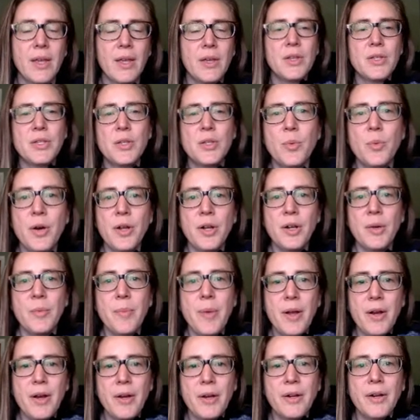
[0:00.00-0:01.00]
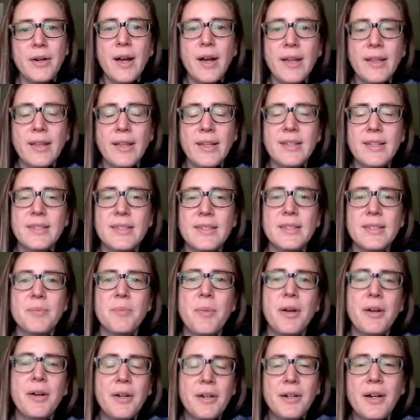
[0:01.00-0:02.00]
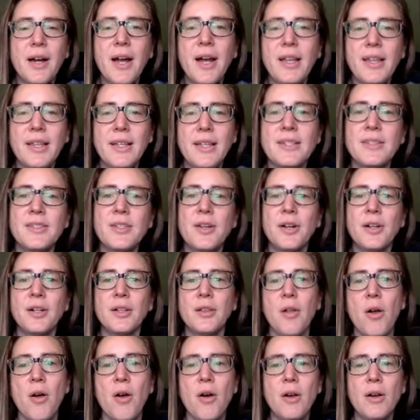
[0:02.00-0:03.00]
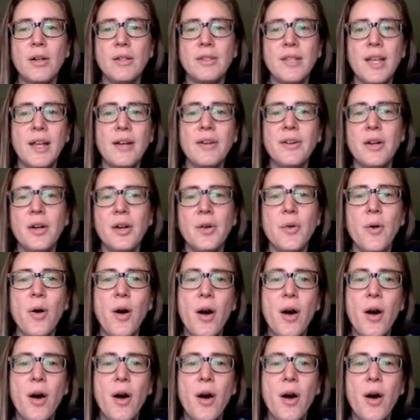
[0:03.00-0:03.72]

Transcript: So what are barrier islands? Barrier islands are long, narrow,